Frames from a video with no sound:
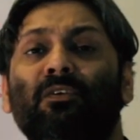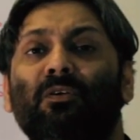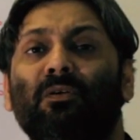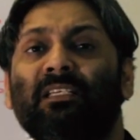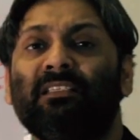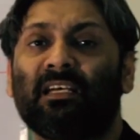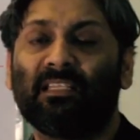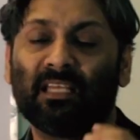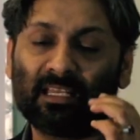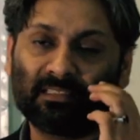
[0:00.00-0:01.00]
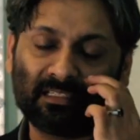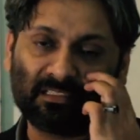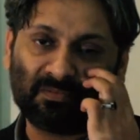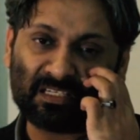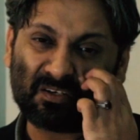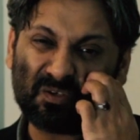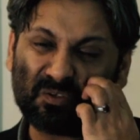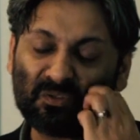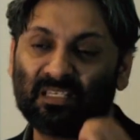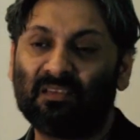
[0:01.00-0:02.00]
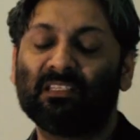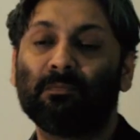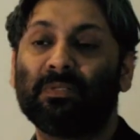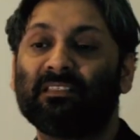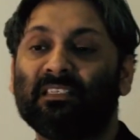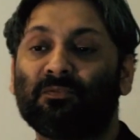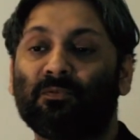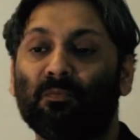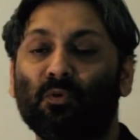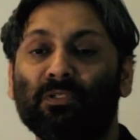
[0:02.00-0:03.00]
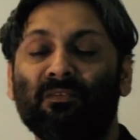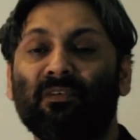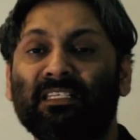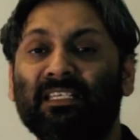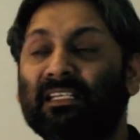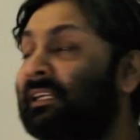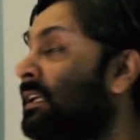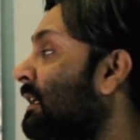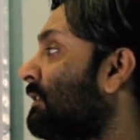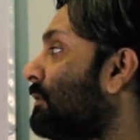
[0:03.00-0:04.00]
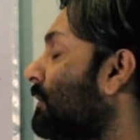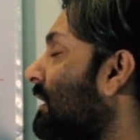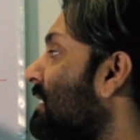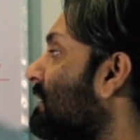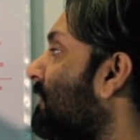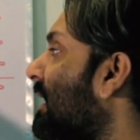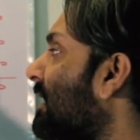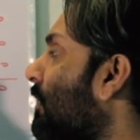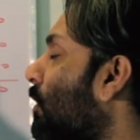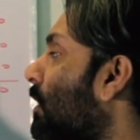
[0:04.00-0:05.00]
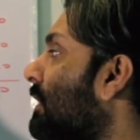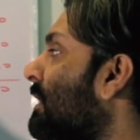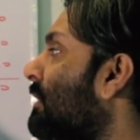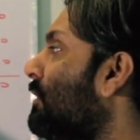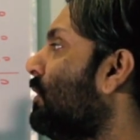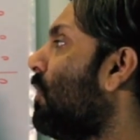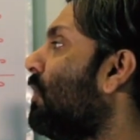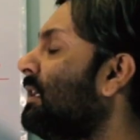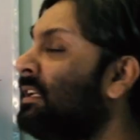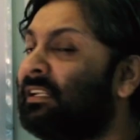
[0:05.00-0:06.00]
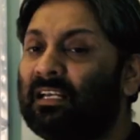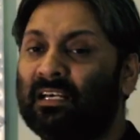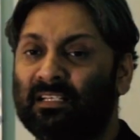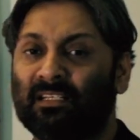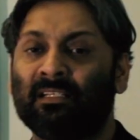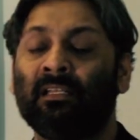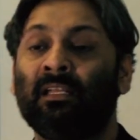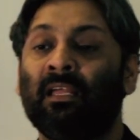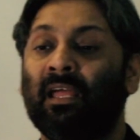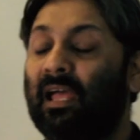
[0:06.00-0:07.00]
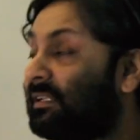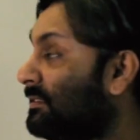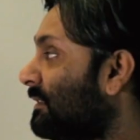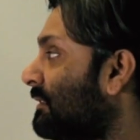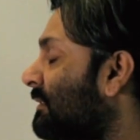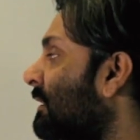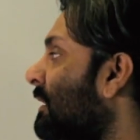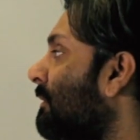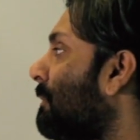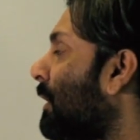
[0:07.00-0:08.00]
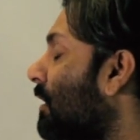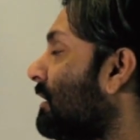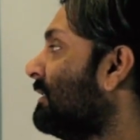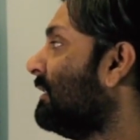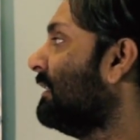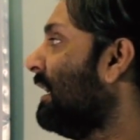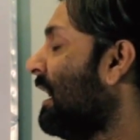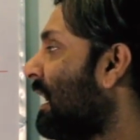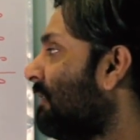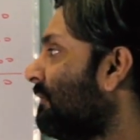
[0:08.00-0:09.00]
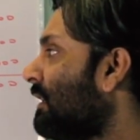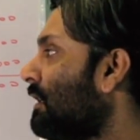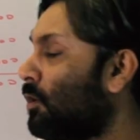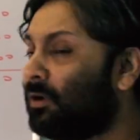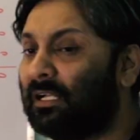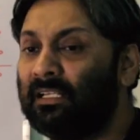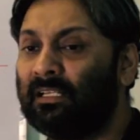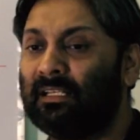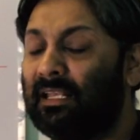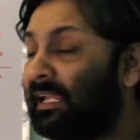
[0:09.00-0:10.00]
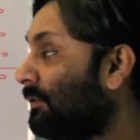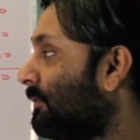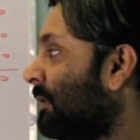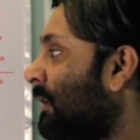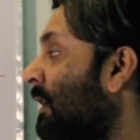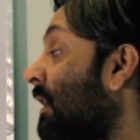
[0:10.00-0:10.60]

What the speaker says: These are the assets which are going to stay with the business for more than 1 year. So that is why they are called non-current assets, because they have a longer life.